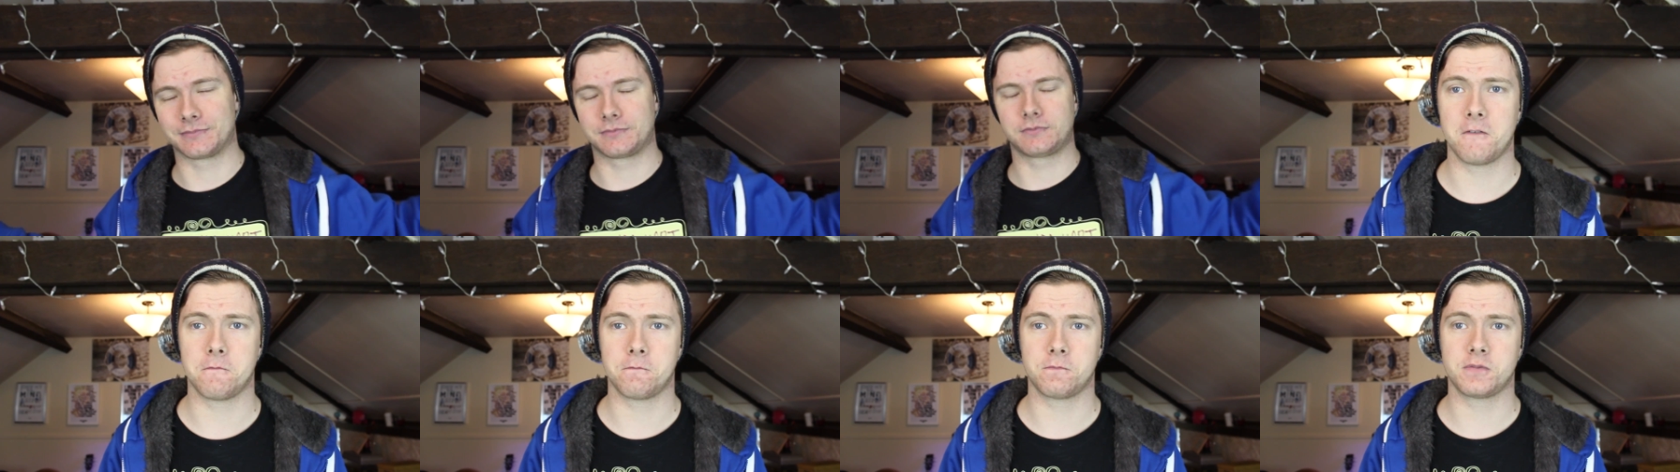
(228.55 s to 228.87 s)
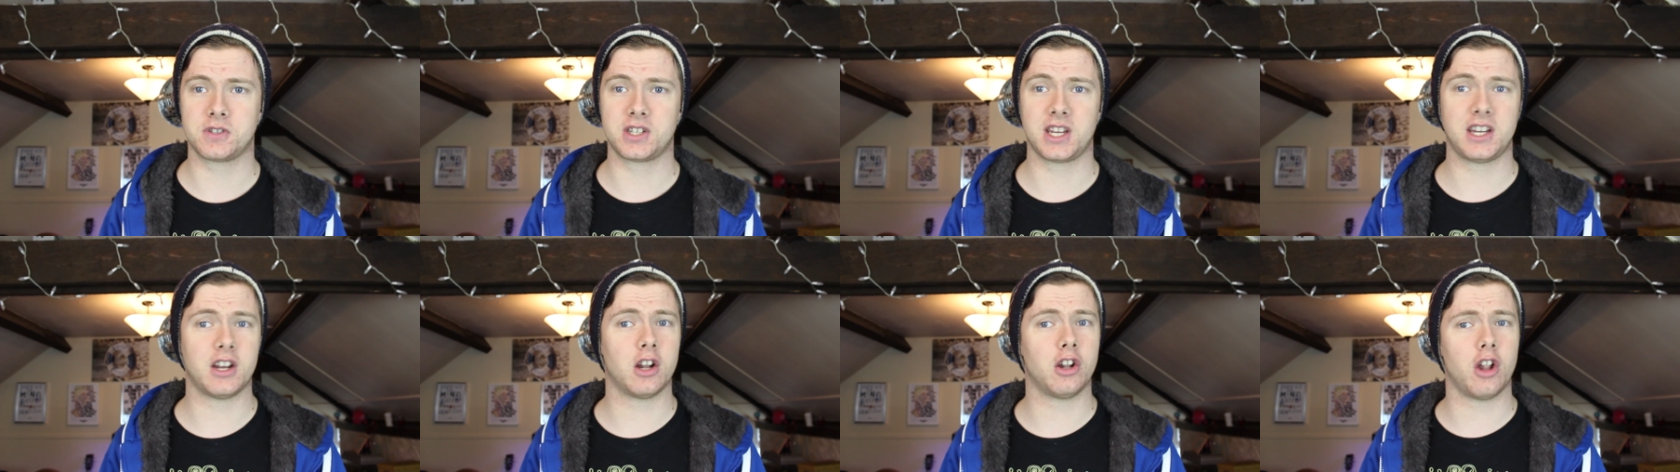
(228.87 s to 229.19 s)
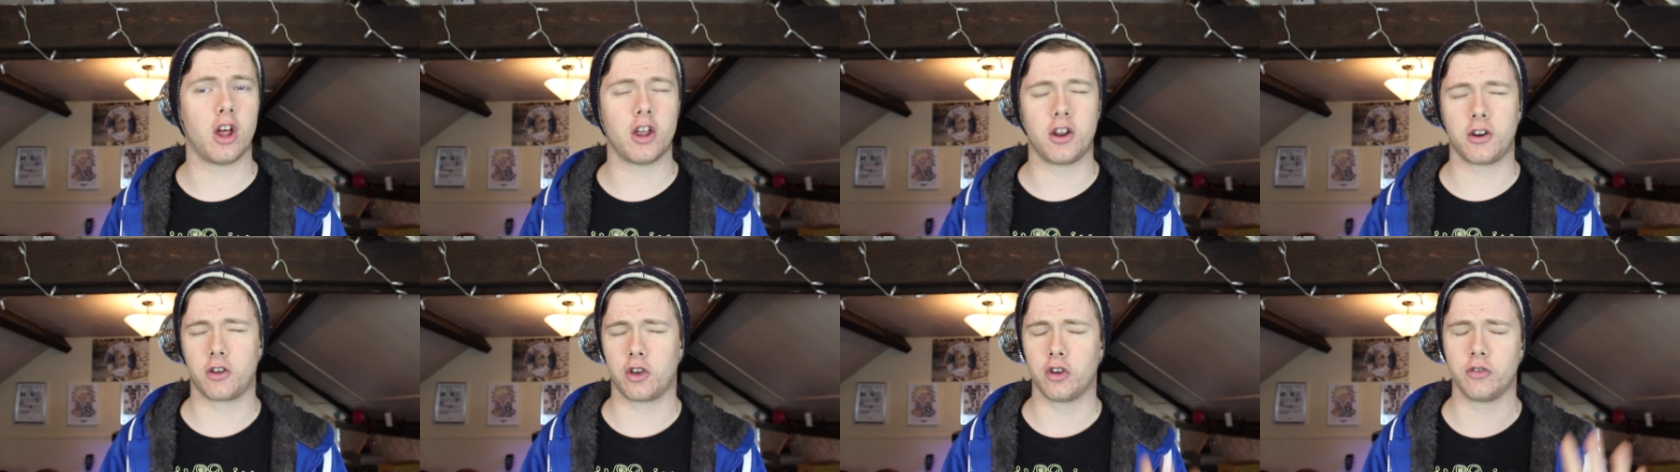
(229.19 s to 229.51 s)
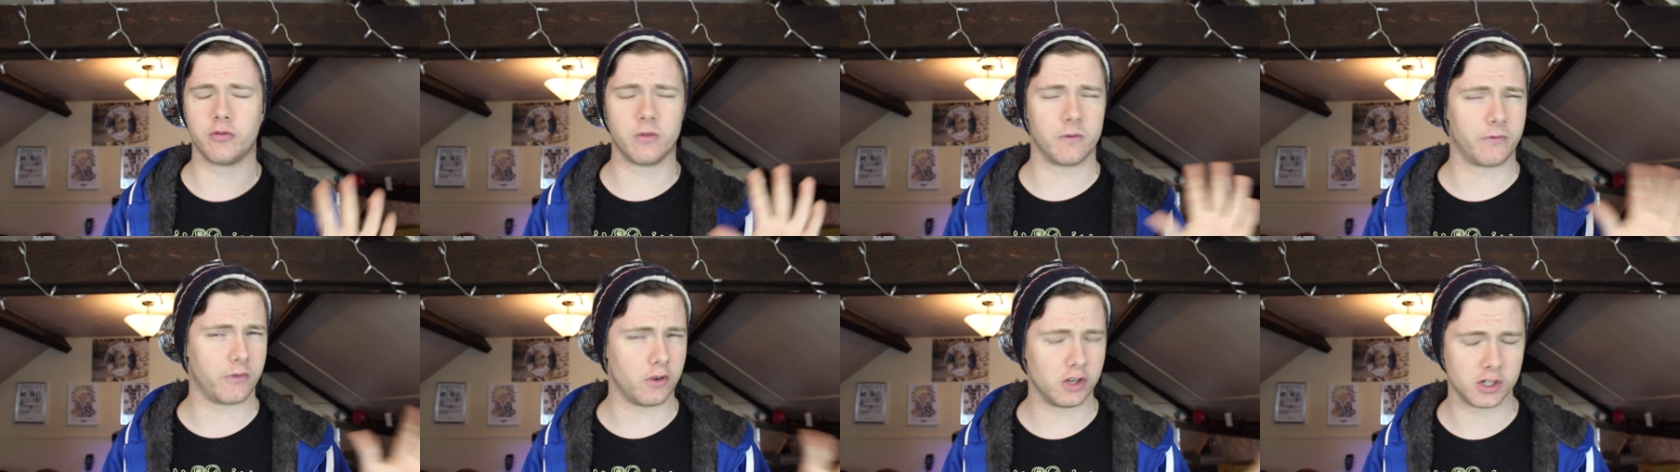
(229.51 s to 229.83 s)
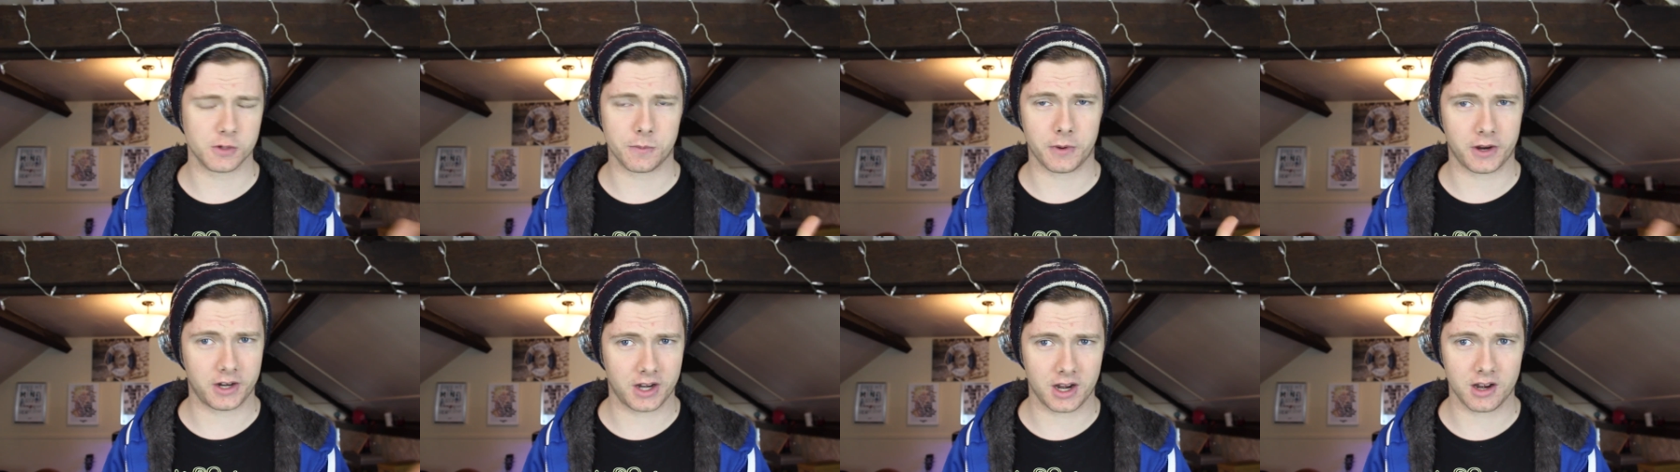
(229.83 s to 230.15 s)
I've seen a lot of good
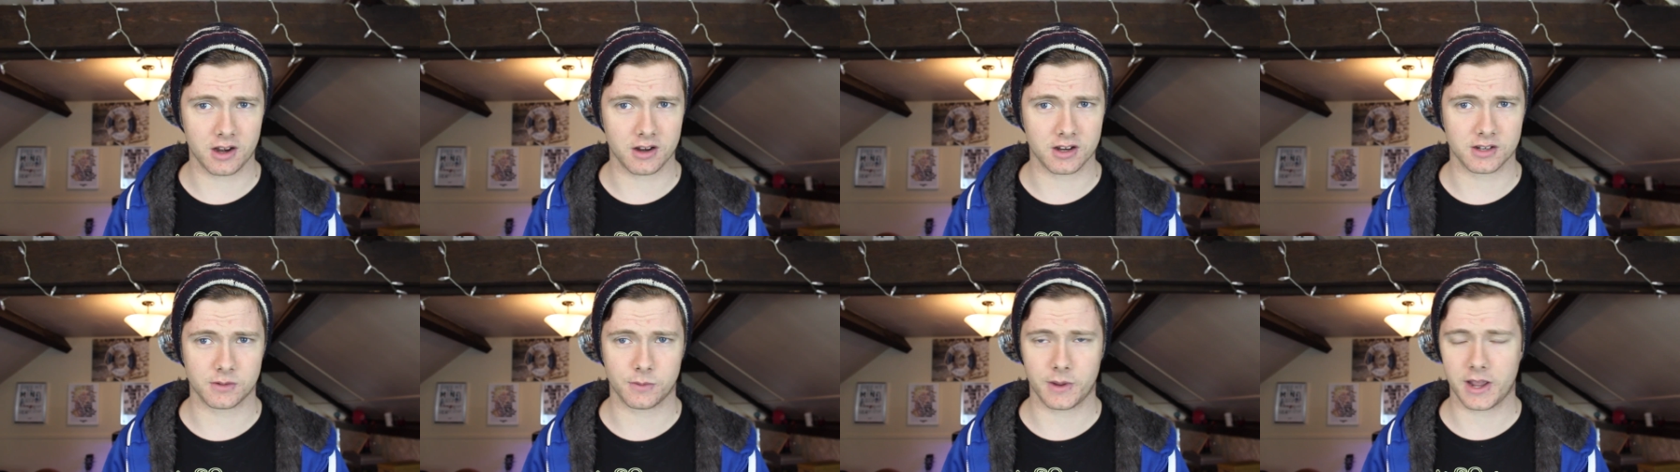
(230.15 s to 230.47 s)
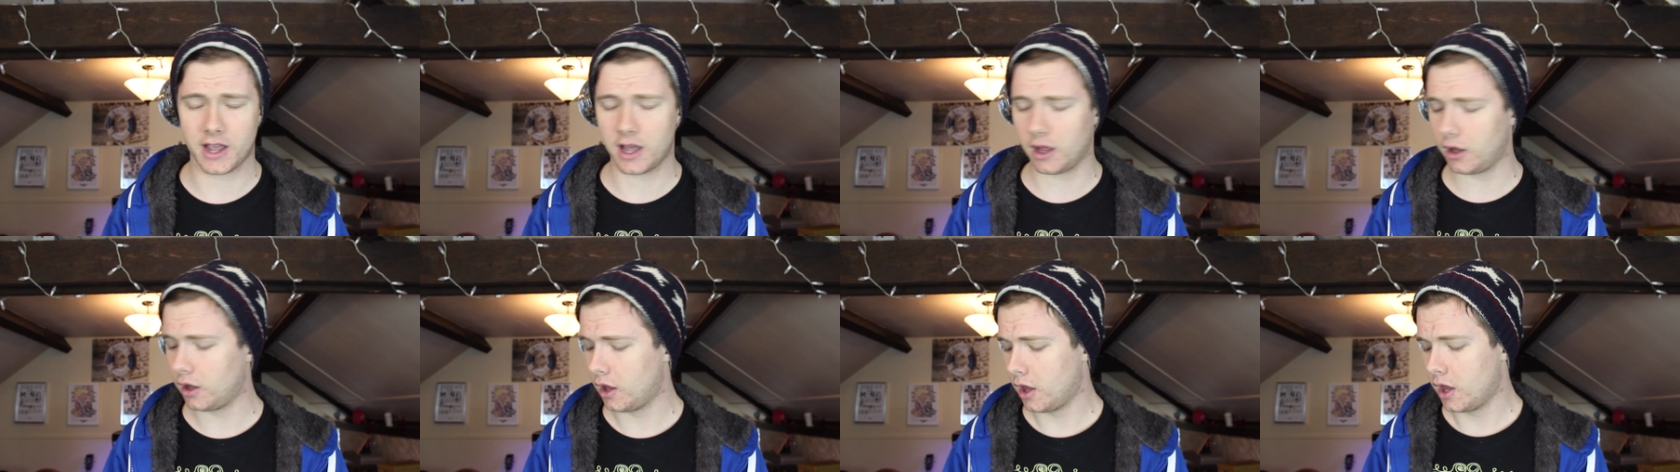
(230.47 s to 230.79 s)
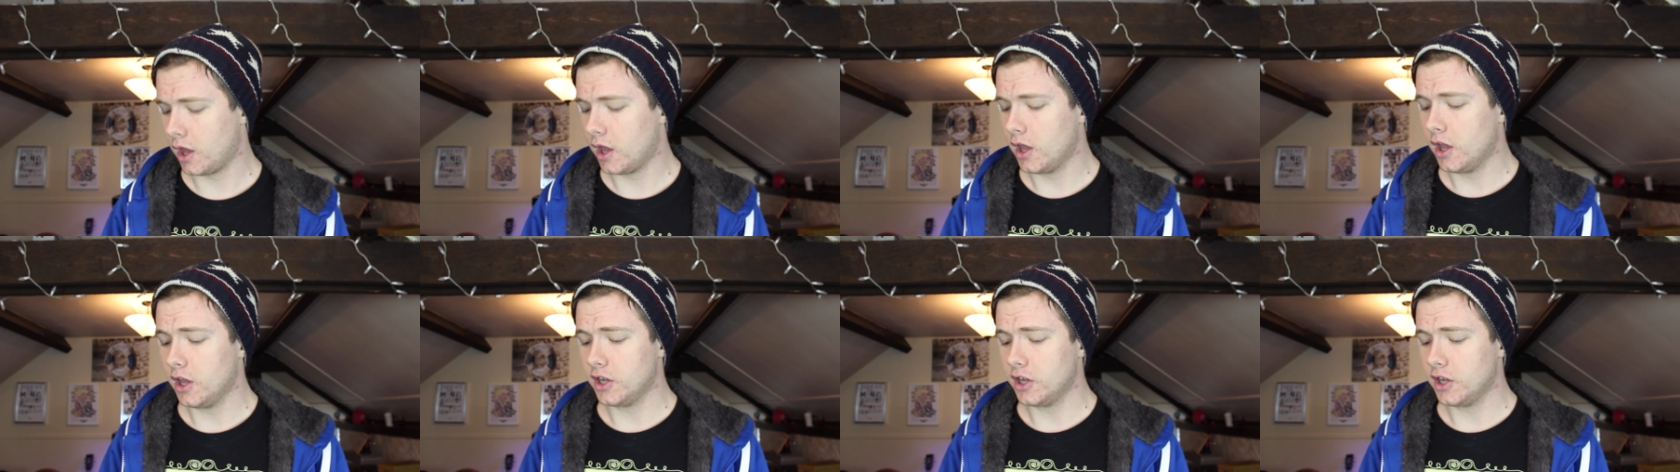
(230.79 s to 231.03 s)
reviews about it as well,